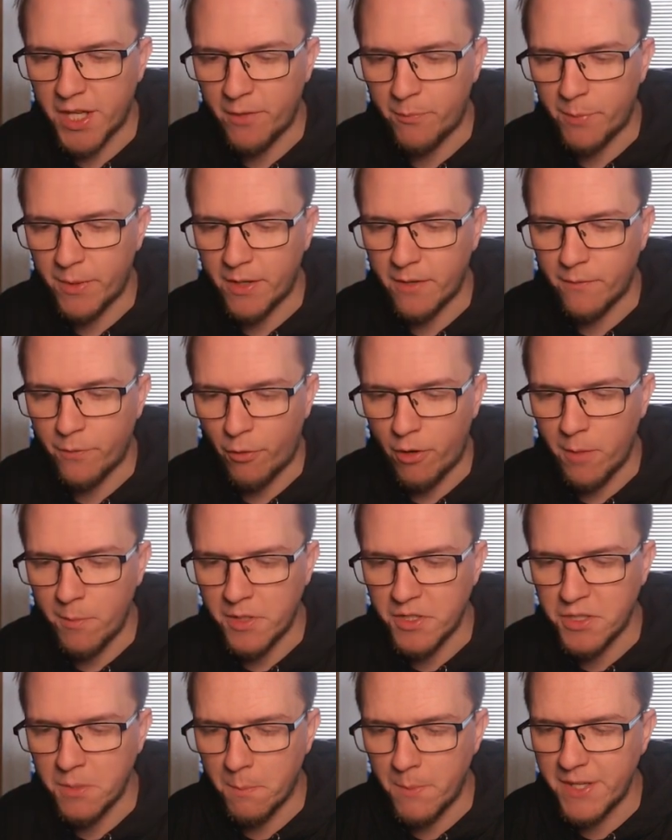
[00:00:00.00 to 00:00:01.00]
They've been very
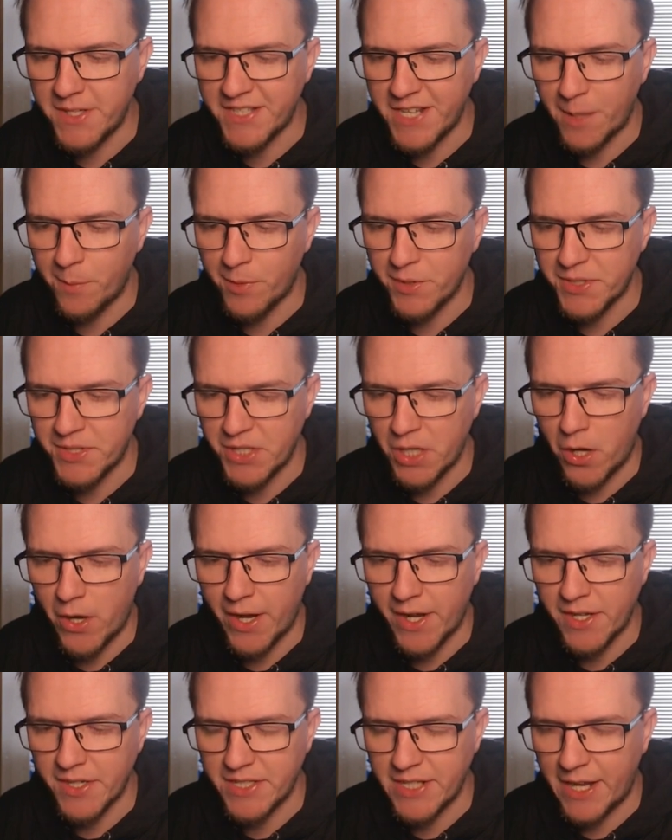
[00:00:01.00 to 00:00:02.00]
much a mid-table
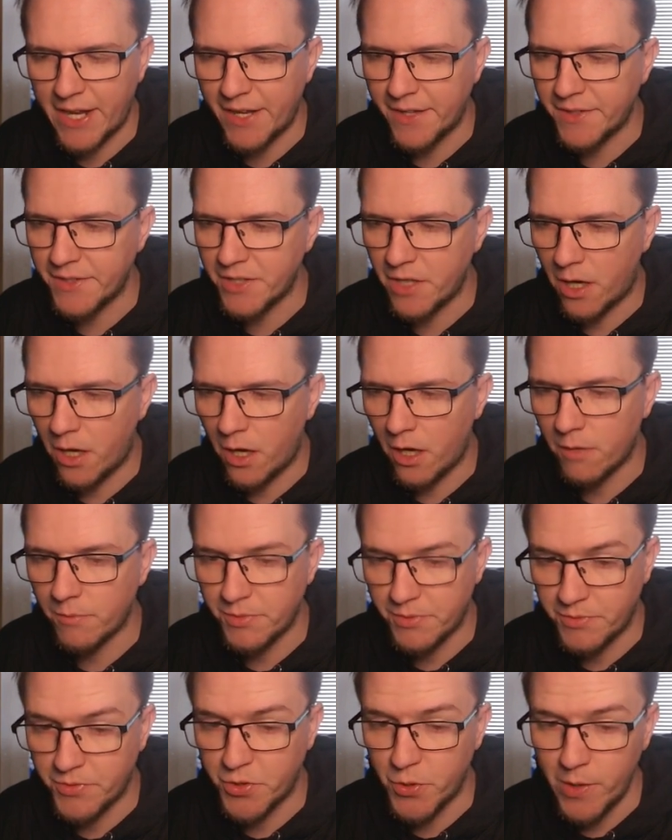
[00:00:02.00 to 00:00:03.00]
side and are
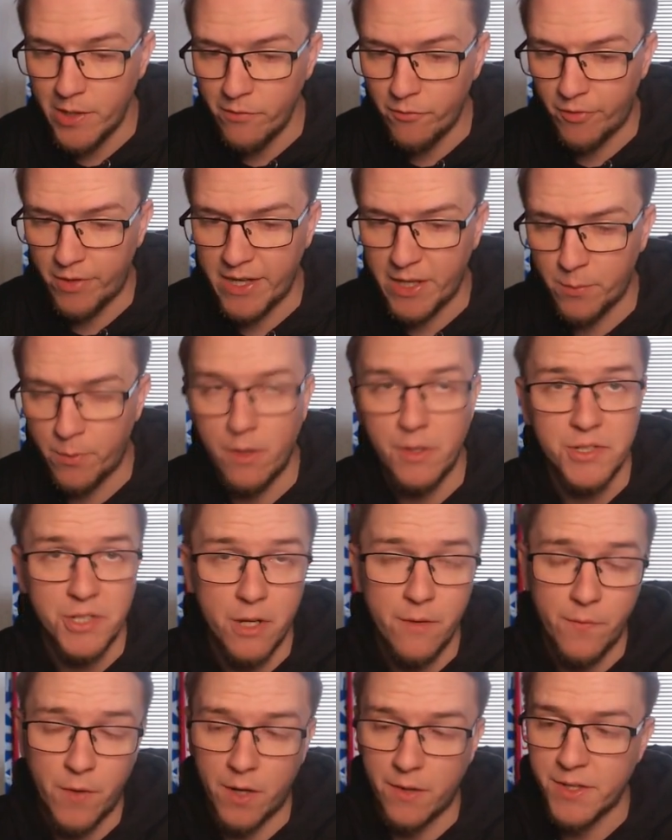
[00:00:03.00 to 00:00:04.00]
doing really well
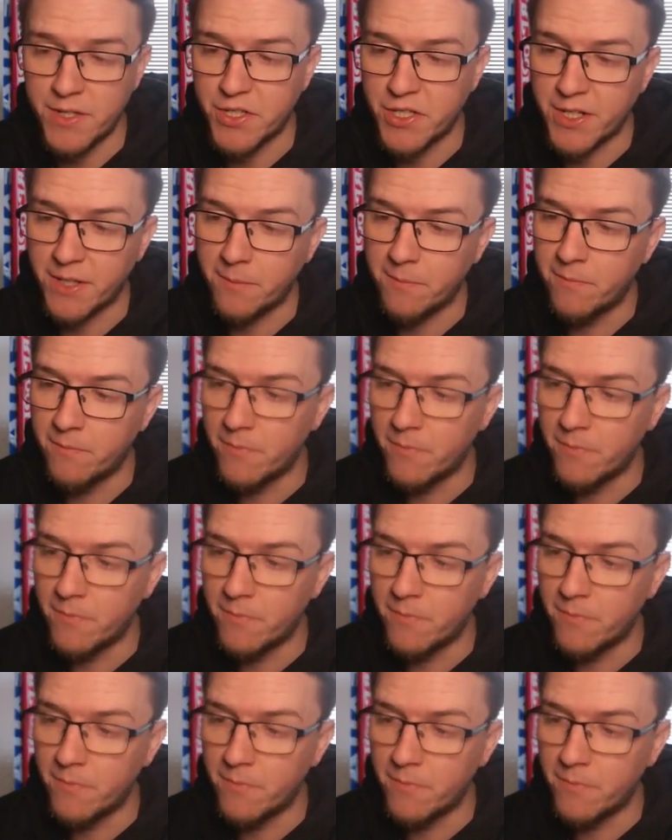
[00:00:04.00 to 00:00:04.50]
so far this year.